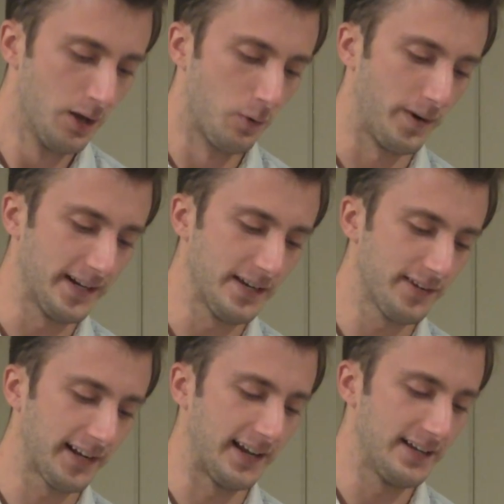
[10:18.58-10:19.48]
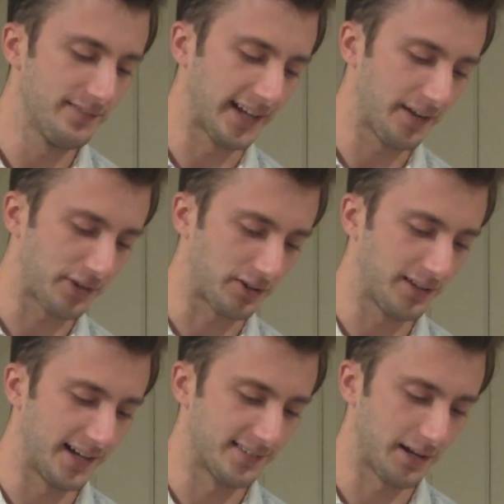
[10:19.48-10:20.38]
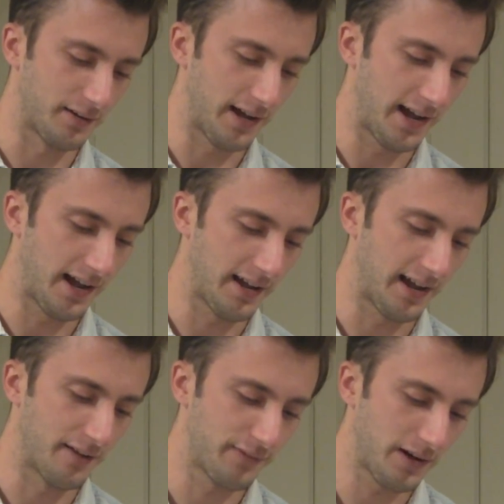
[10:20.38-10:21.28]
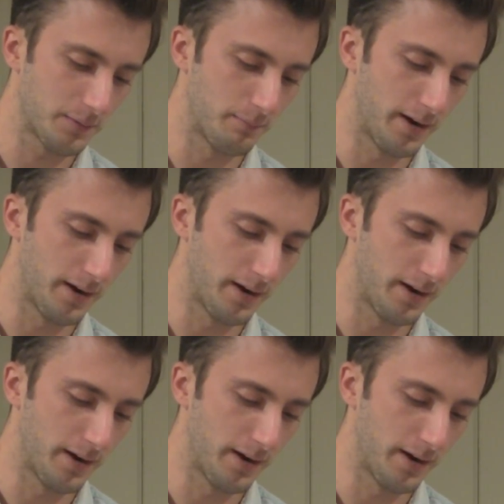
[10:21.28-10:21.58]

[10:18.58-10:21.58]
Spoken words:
One evening after class, I followed